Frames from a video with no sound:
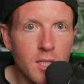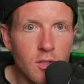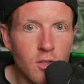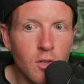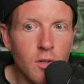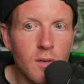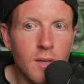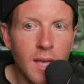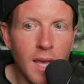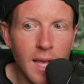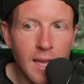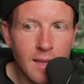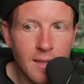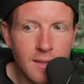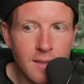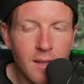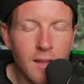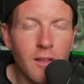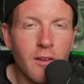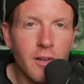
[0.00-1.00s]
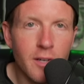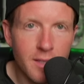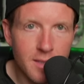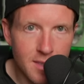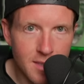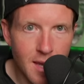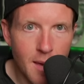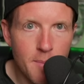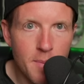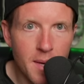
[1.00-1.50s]
Could Caitlin Clark
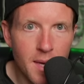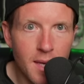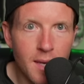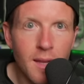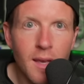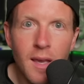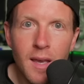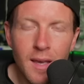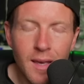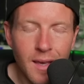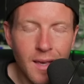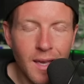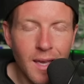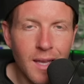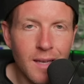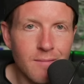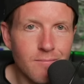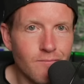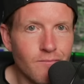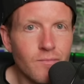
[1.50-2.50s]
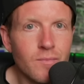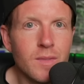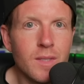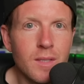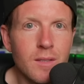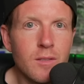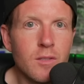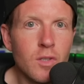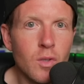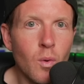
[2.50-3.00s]
step in and
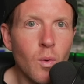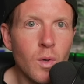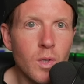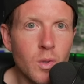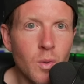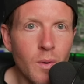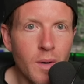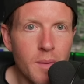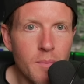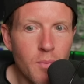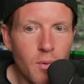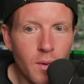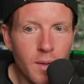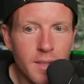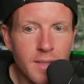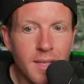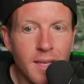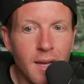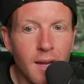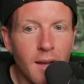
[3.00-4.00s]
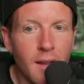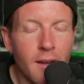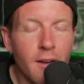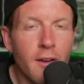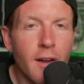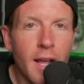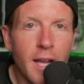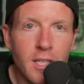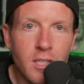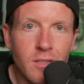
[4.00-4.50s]
score twenty points in an
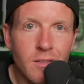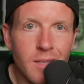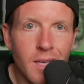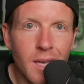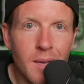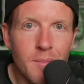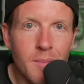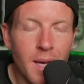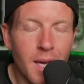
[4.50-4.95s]
international game?